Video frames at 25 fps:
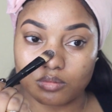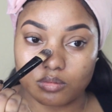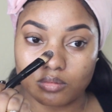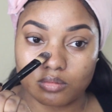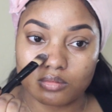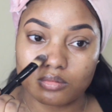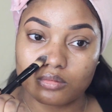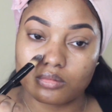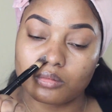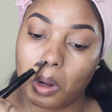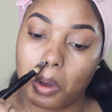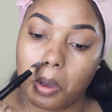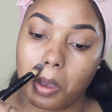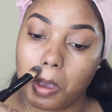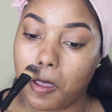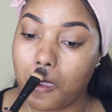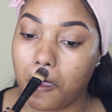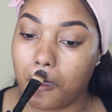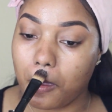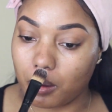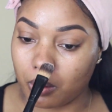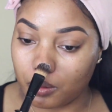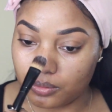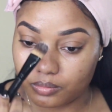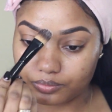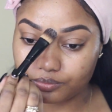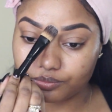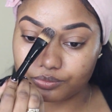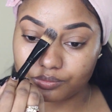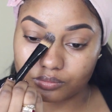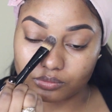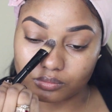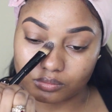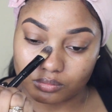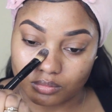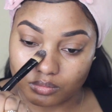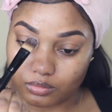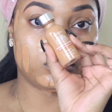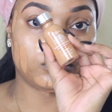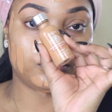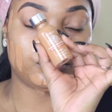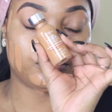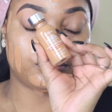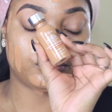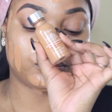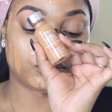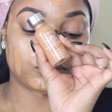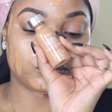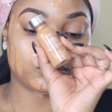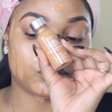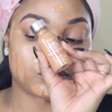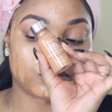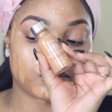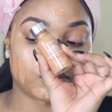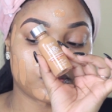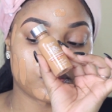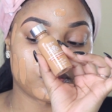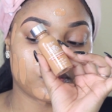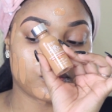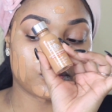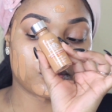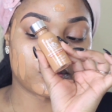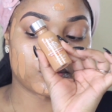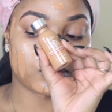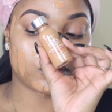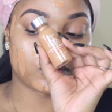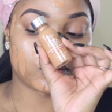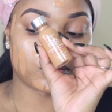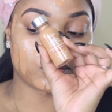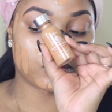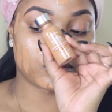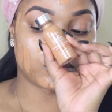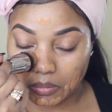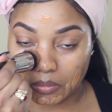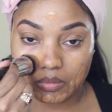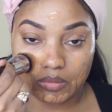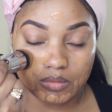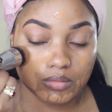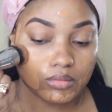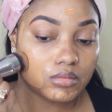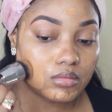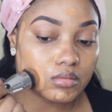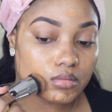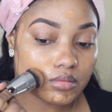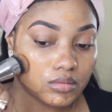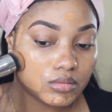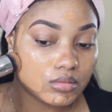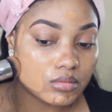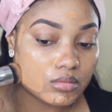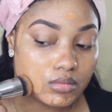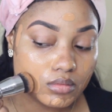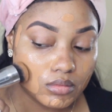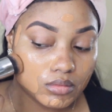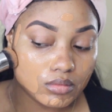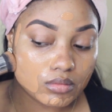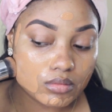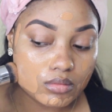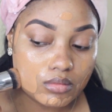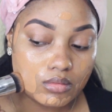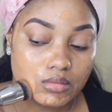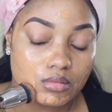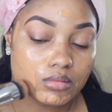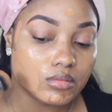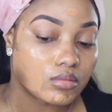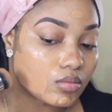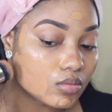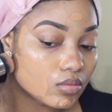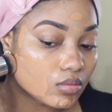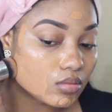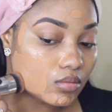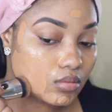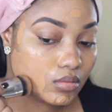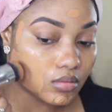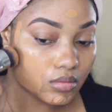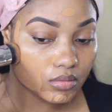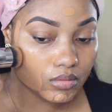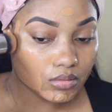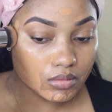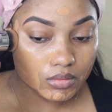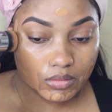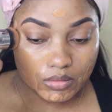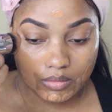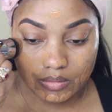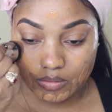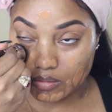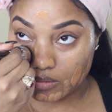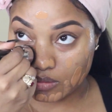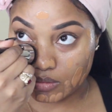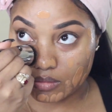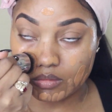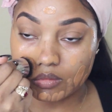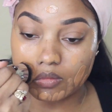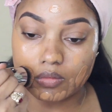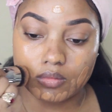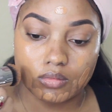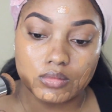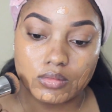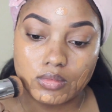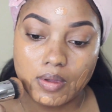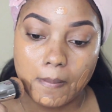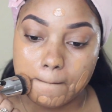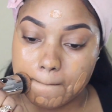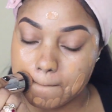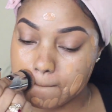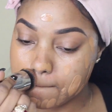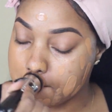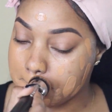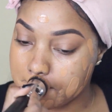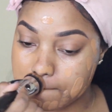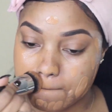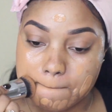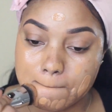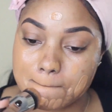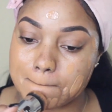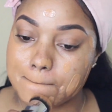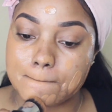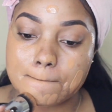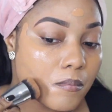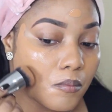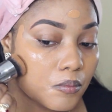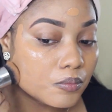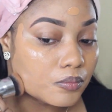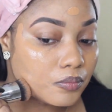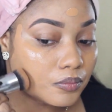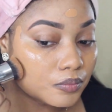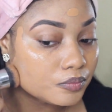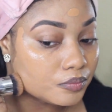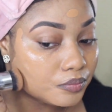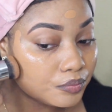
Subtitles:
to prime the skin for foundation. And then I'm going in with the L'Oreal True Match